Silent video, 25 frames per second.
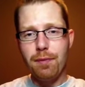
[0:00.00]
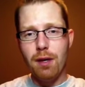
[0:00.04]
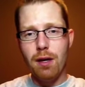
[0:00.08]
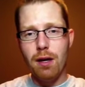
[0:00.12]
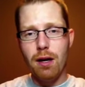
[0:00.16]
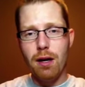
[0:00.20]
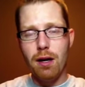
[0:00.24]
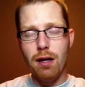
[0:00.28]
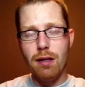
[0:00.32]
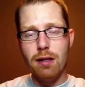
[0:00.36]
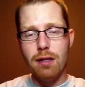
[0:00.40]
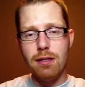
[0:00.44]

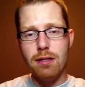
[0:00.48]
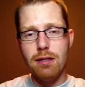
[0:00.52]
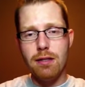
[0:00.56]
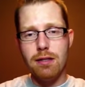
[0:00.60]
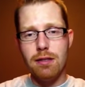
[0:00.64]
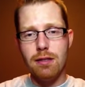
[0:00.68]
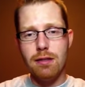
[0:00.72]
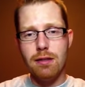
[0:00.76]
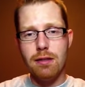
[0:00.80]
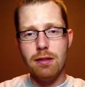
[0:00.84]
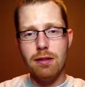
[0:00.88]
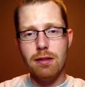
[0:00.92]

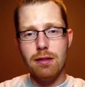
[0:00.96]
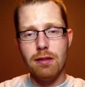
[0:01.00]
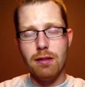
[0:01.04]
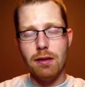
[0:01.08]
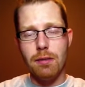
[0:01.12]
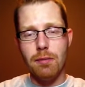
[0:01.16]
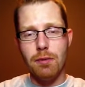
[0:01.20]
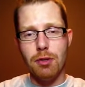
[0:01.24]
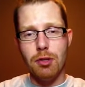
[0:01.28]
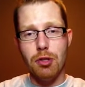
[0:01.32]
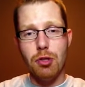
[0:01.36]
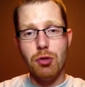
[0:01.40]
Lessons
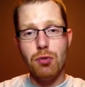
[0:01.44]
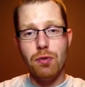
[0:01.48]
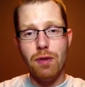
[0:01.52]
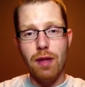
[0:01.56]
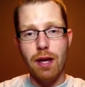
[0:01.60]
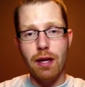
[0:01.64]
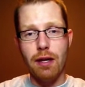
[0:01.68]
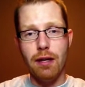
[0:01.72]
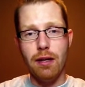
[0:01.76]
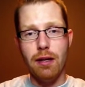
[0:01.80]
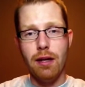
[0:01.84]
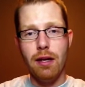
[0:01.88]
number 2
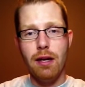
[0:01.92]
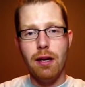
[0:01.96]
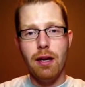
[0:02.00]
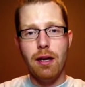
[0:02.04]
then